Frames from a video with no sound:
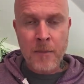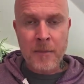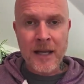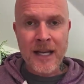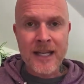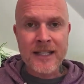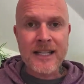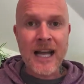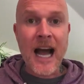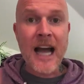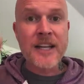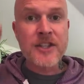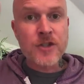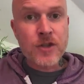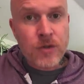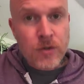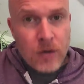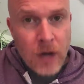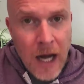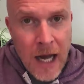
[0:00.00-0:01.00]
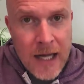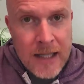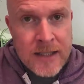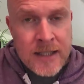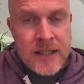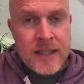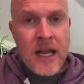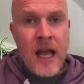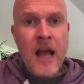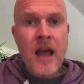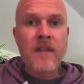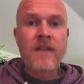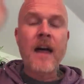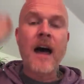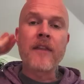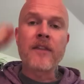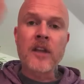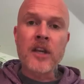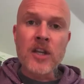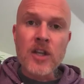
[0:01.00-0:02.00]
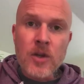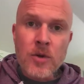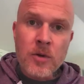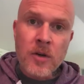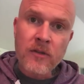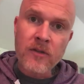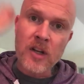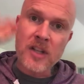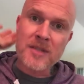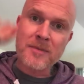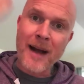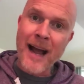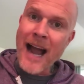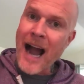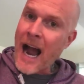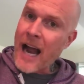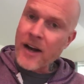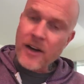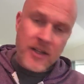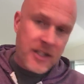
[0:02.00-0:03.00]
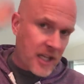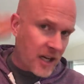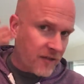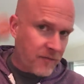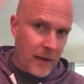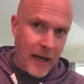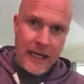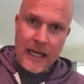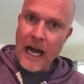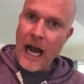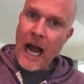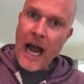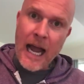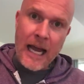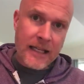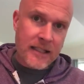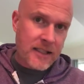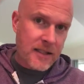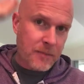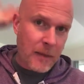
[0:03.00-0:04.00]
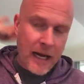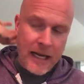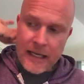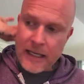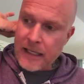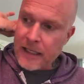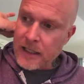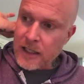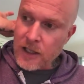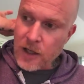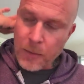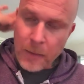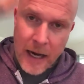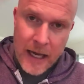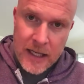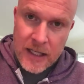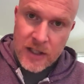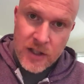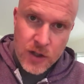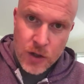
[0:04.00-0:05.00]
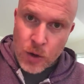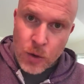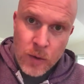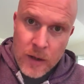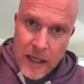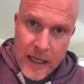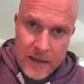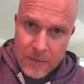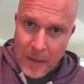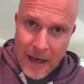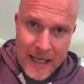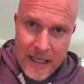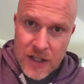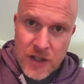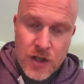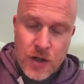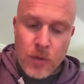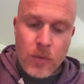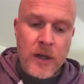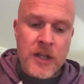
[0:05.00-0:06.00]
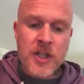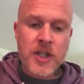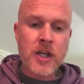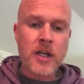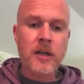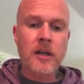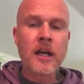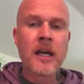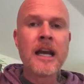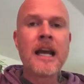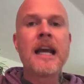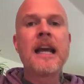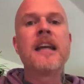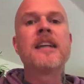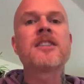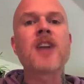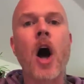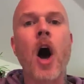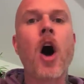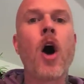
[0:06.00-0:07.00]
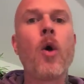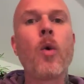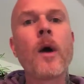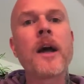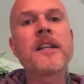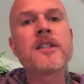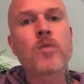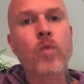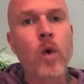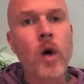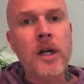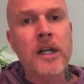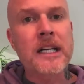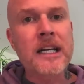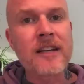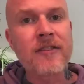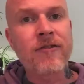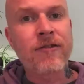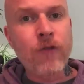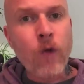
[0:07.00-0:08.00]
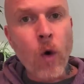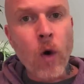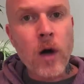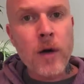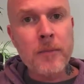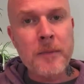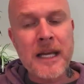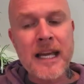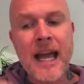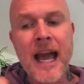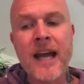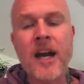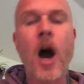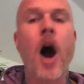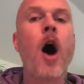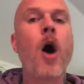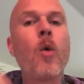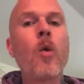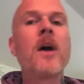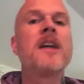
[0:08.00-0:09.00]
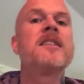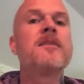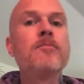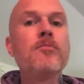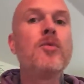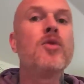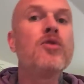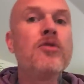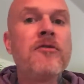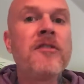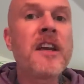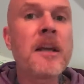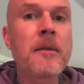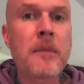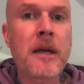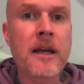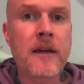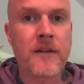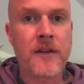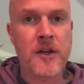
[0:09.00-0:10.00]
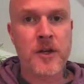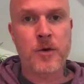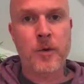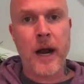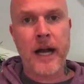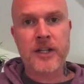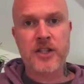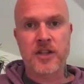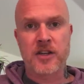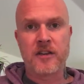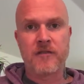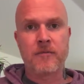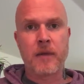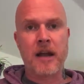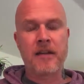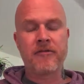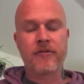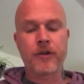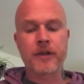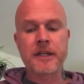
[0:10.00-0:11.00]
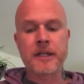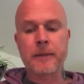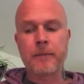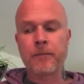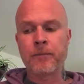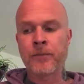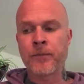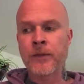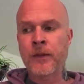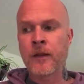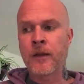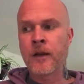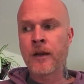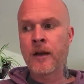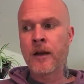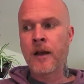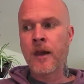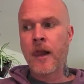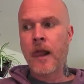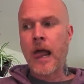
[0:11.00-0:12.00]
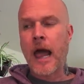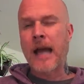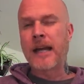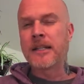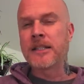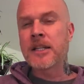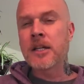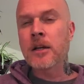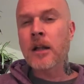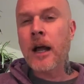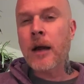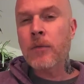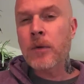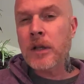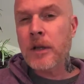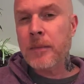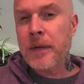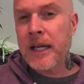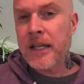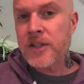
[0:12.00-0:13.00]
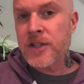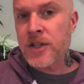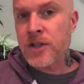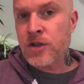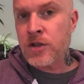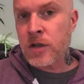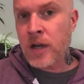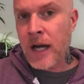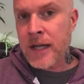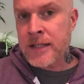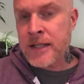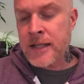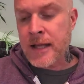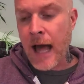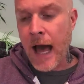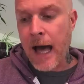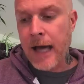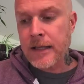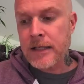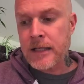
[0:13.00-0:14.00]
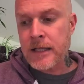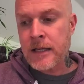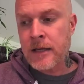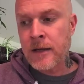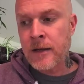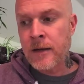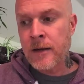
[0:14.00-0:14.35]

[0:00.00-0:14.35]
because I trust that the universe, my higher self, my guides, my you know, my intu- my intuition is always working for me and always moving me in the direction of my freedom. And until I really begin to trust that,